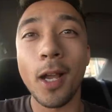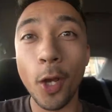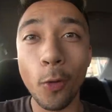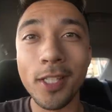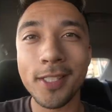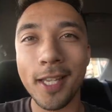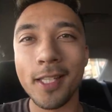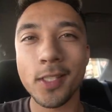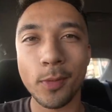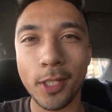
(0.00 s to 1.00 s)
I always say
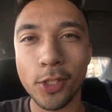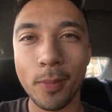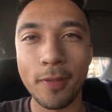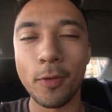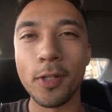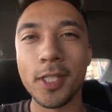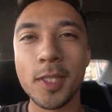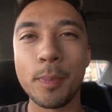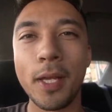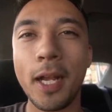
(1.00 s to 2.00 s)
this when I drop off orders,
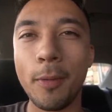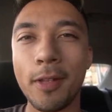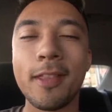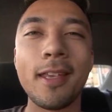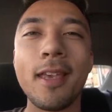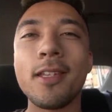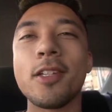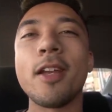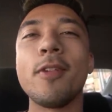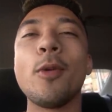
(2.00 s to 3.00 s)
but I want to thank each
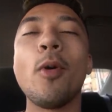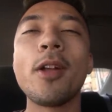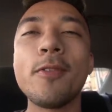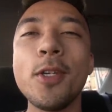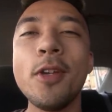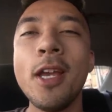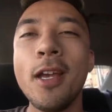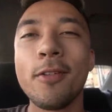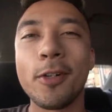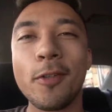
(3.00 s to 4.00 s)
and every one of you
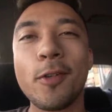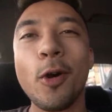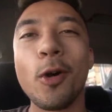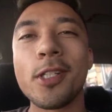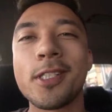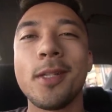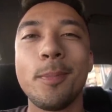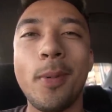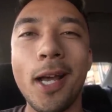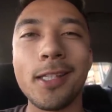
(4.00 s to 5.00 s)
for, of course,
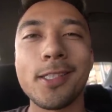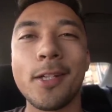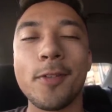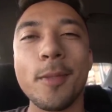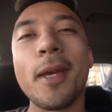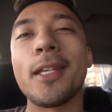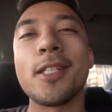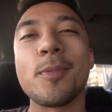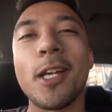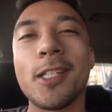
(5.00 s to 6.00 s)
buying stuff from the Benki
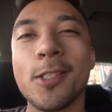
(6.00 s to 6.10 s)
Spec